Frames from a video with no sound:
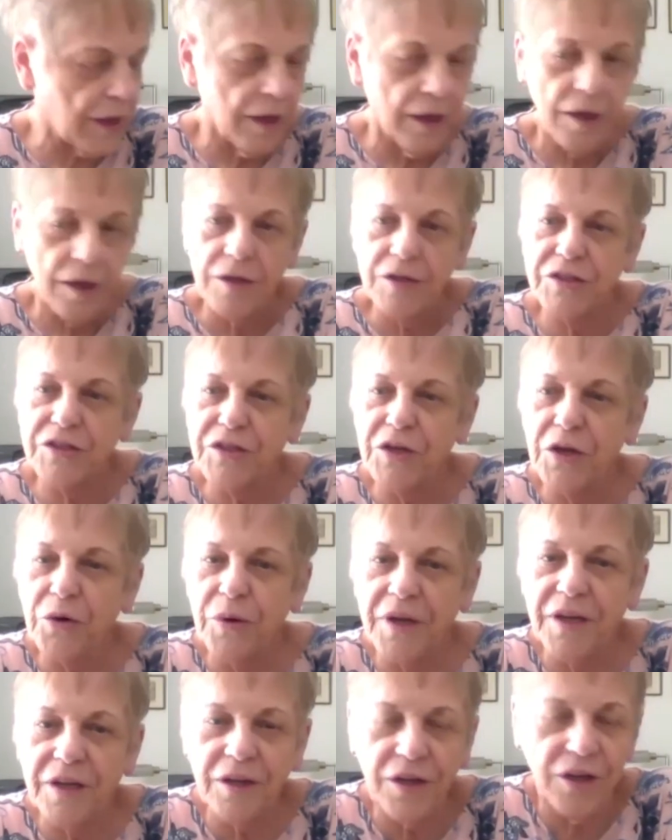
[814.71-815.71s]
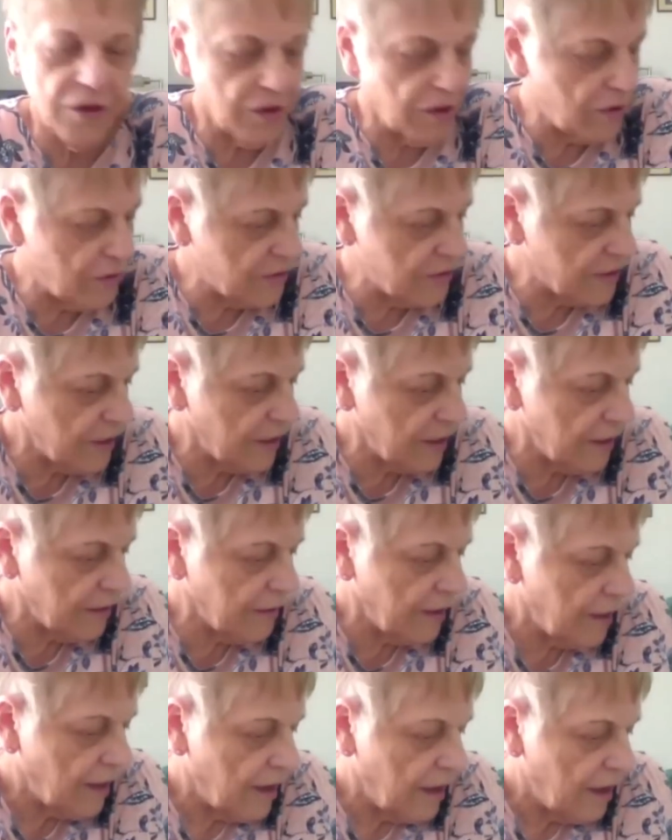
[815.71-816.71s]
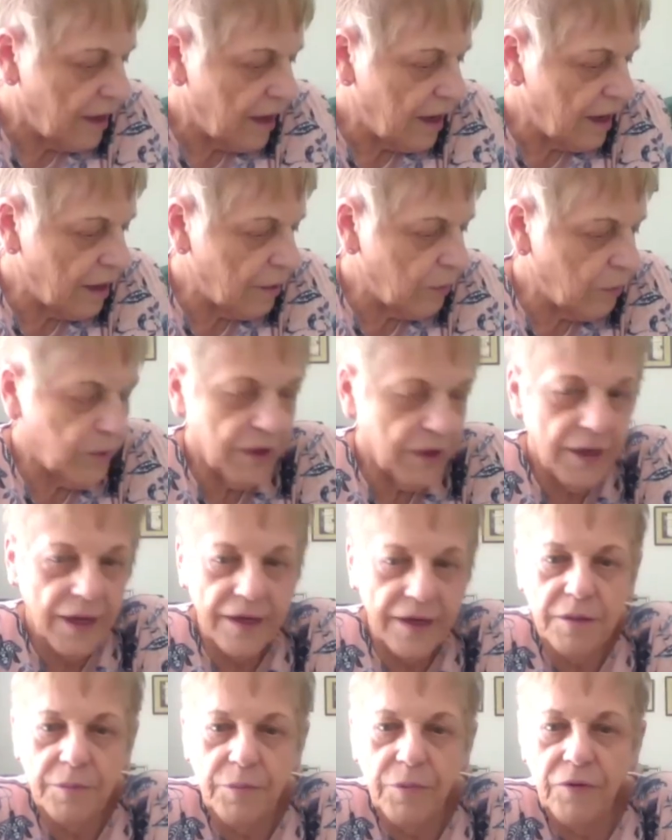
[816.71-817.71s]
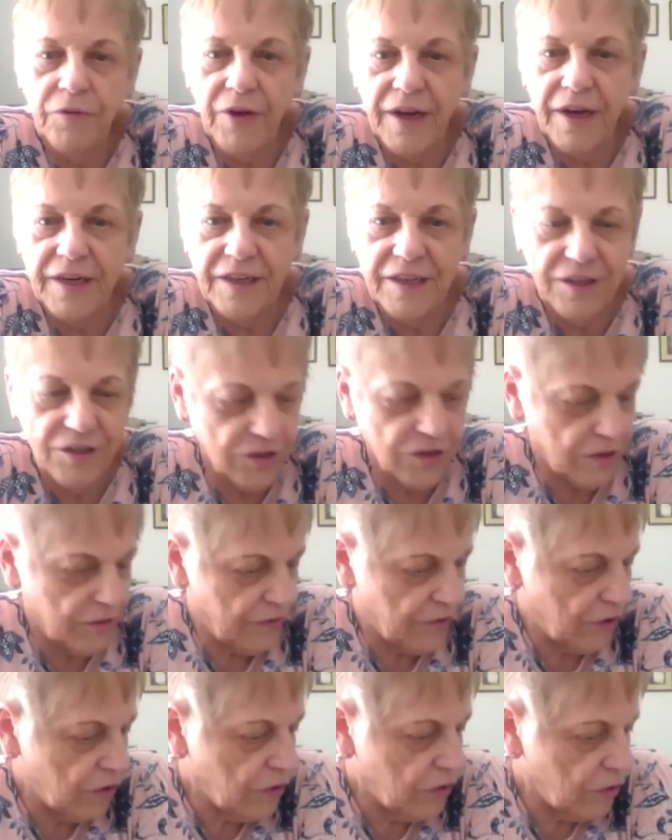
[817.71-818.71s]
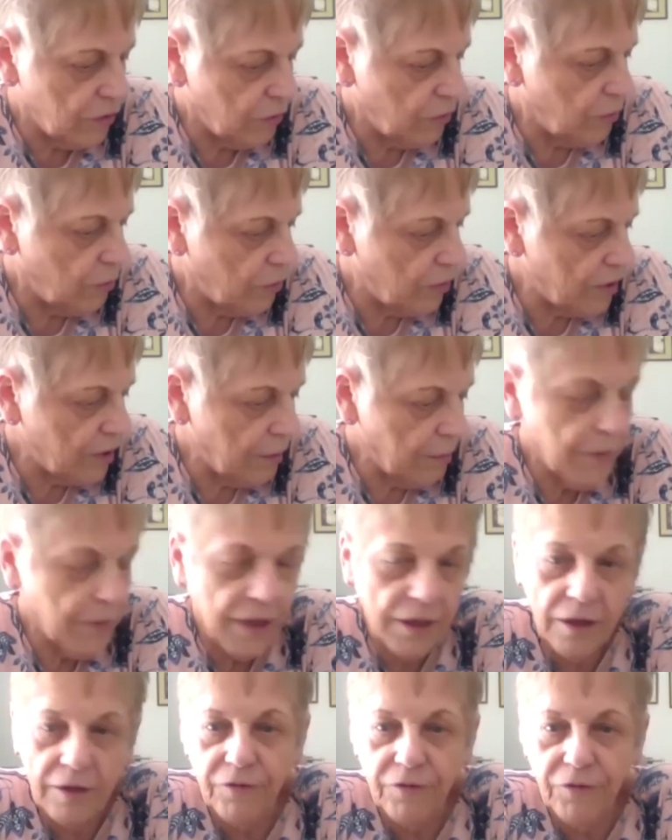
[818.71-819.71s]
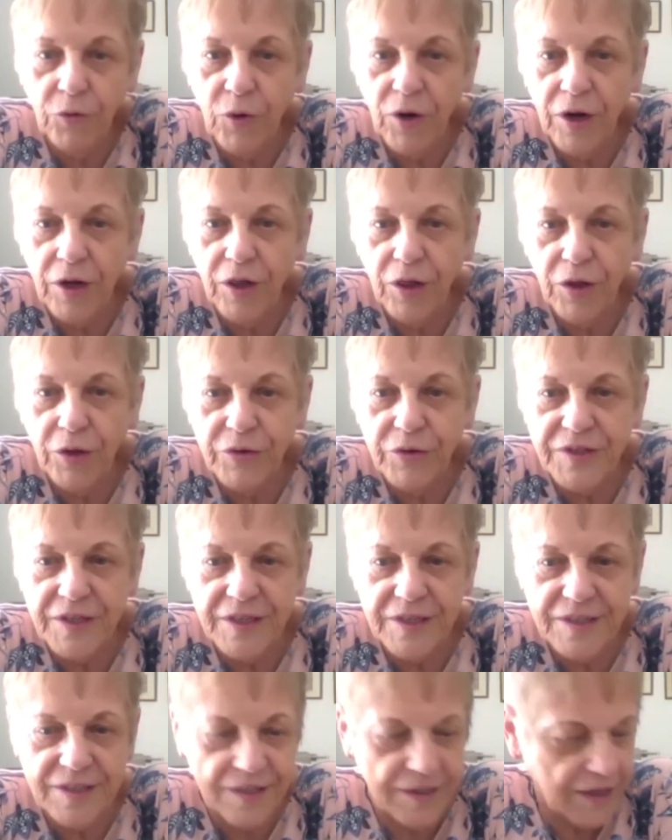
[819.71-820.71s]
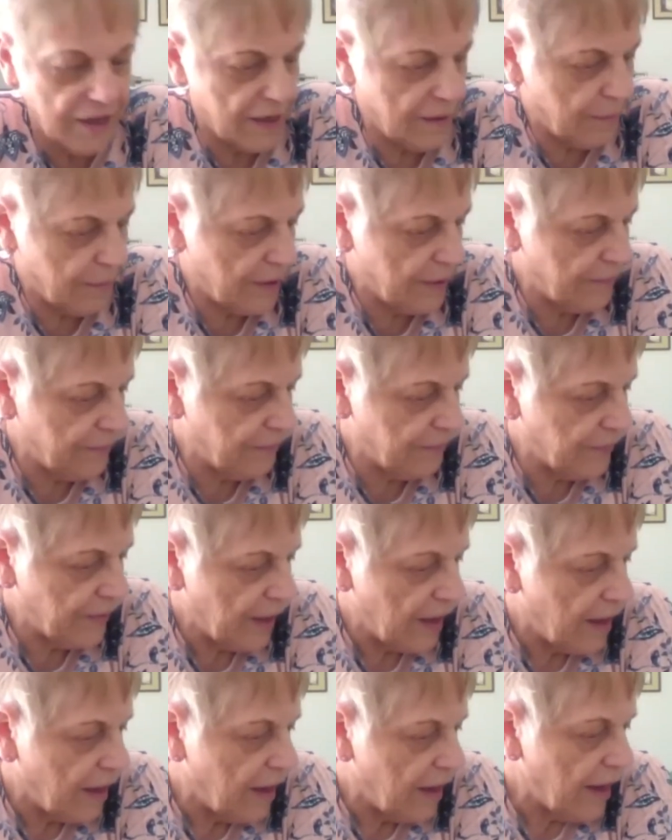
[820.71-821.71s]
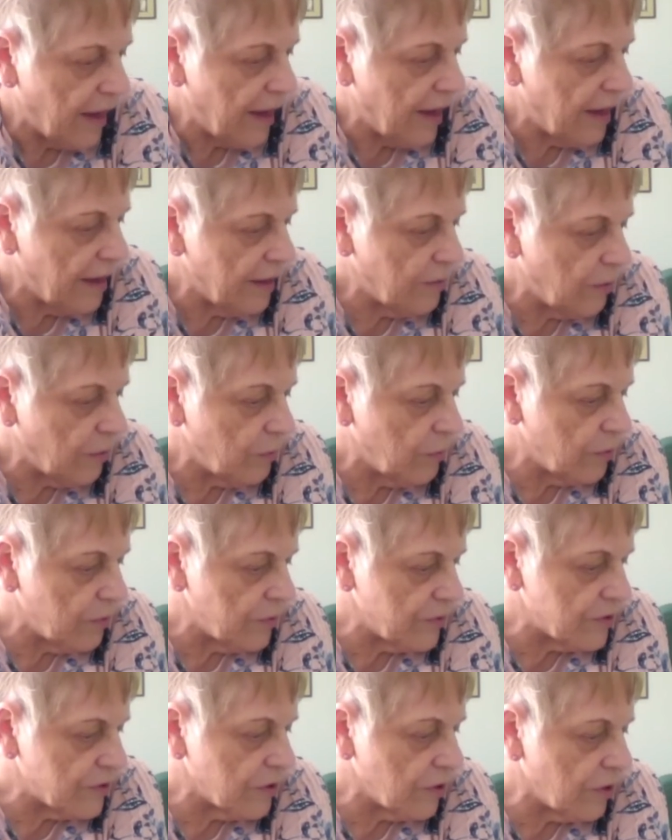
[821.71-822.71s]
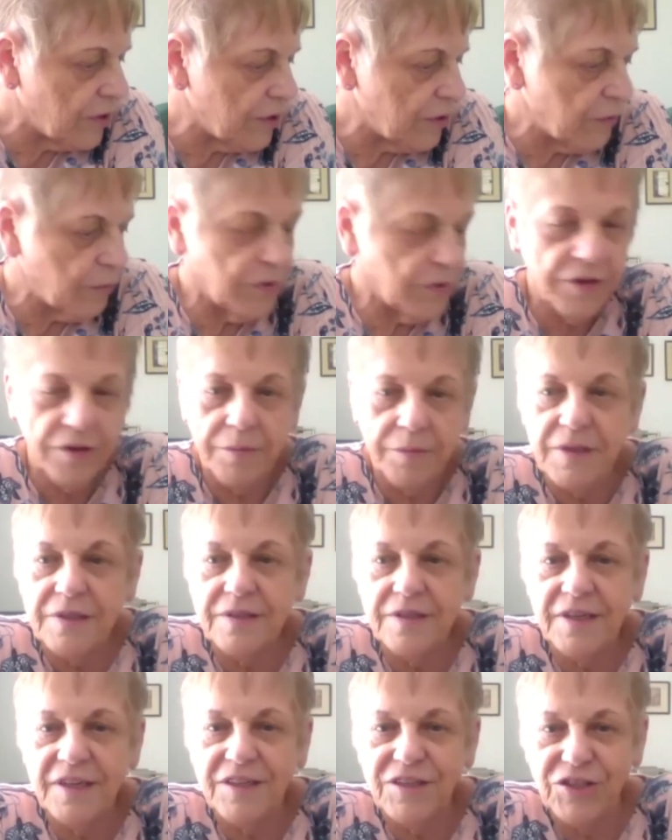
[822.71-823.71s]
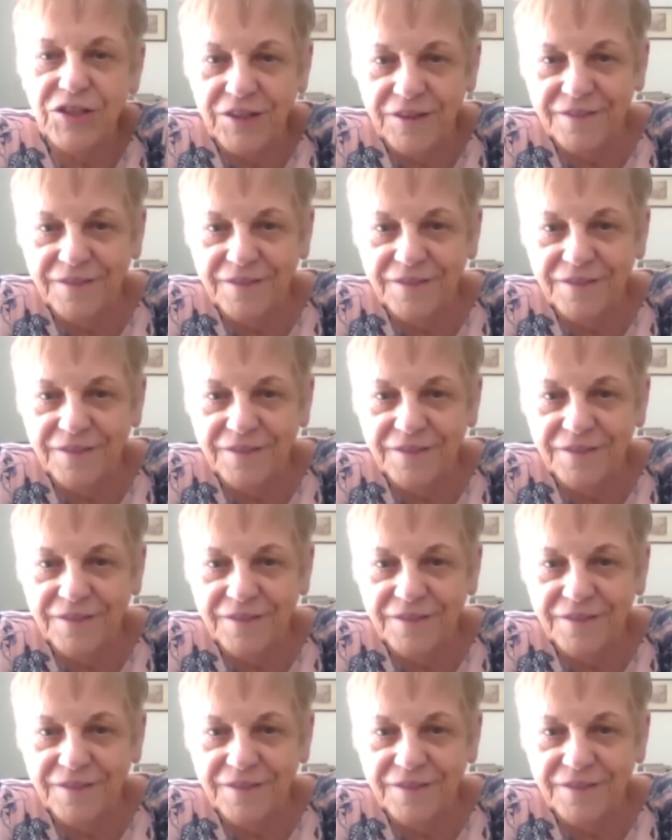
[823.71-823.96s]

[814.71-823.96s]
So in closing, we'd like to provide each of you with a minute for a closing statement. And we'll start with Ms. Kitchen.